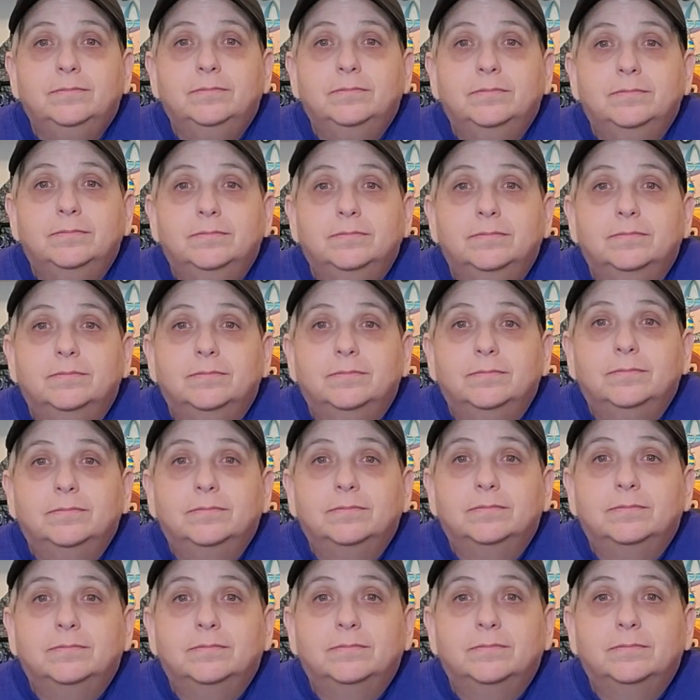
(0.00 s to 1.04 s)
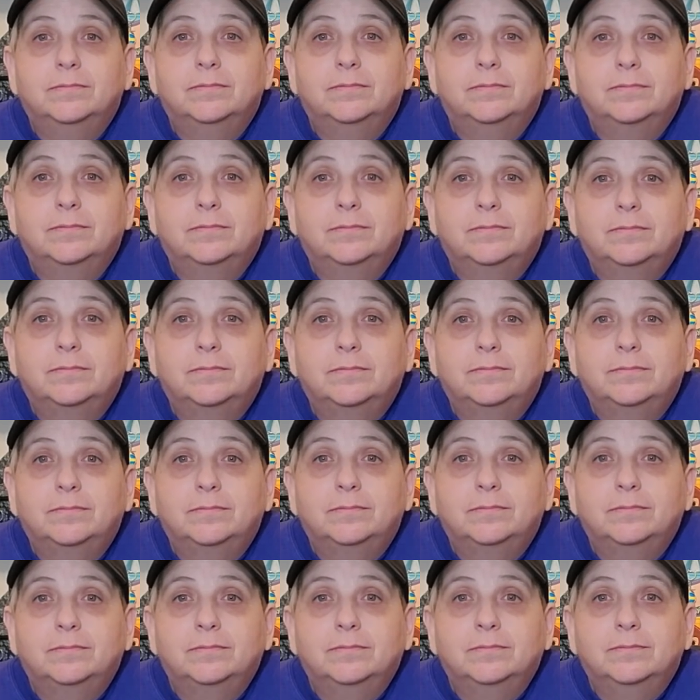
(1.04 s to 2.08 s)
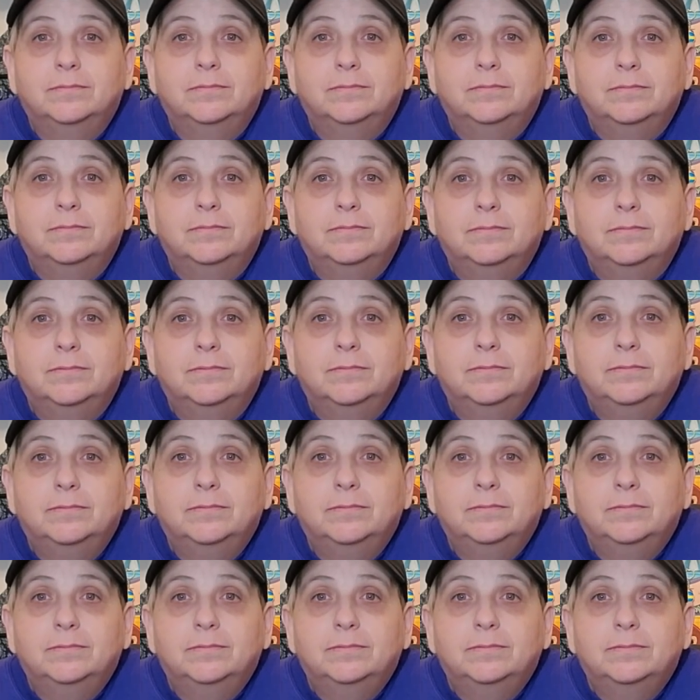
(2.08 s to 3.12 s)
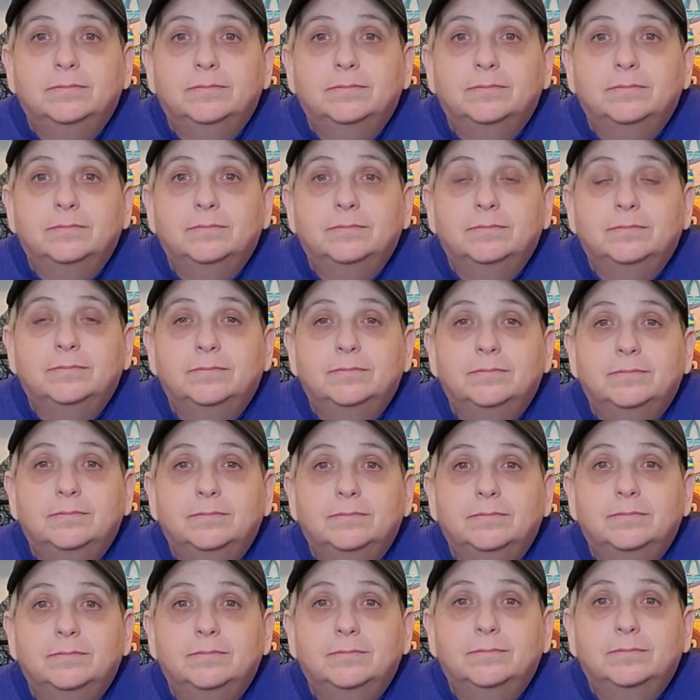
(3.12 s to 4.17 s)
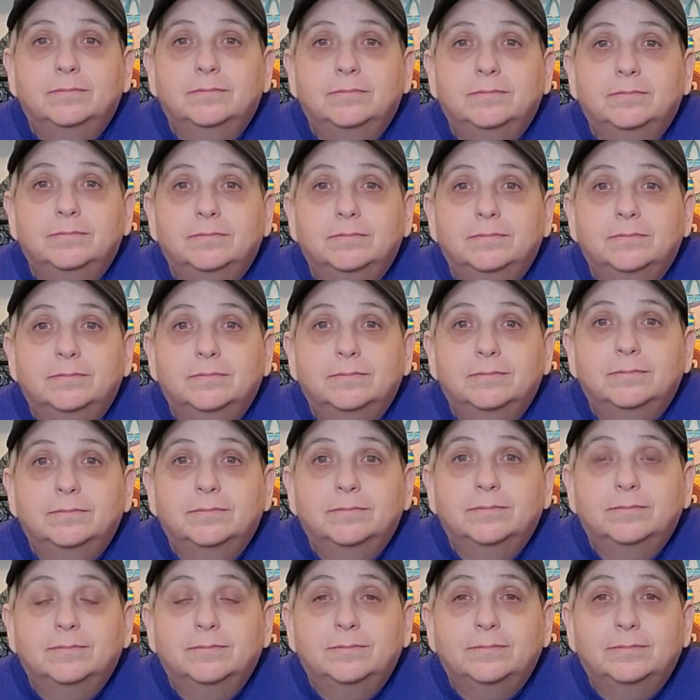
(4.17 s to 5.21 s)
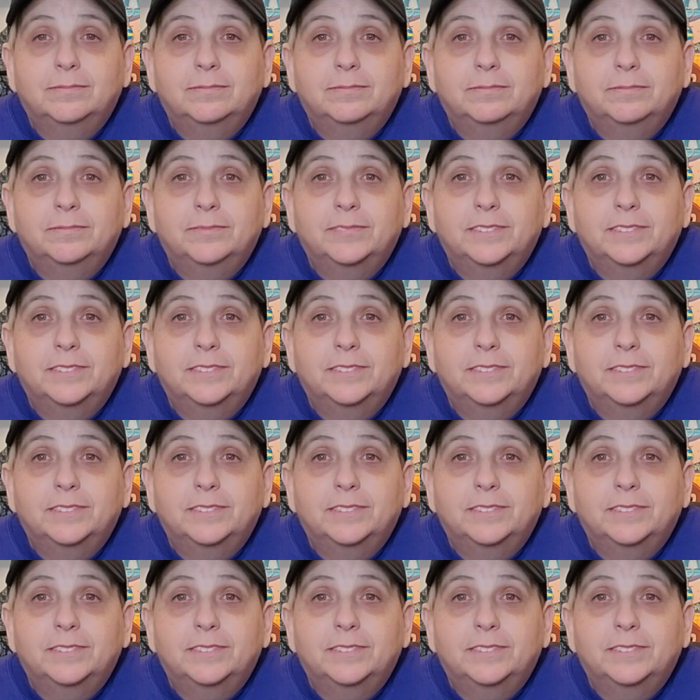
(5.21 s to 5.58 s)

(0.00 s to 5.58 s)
[no speech]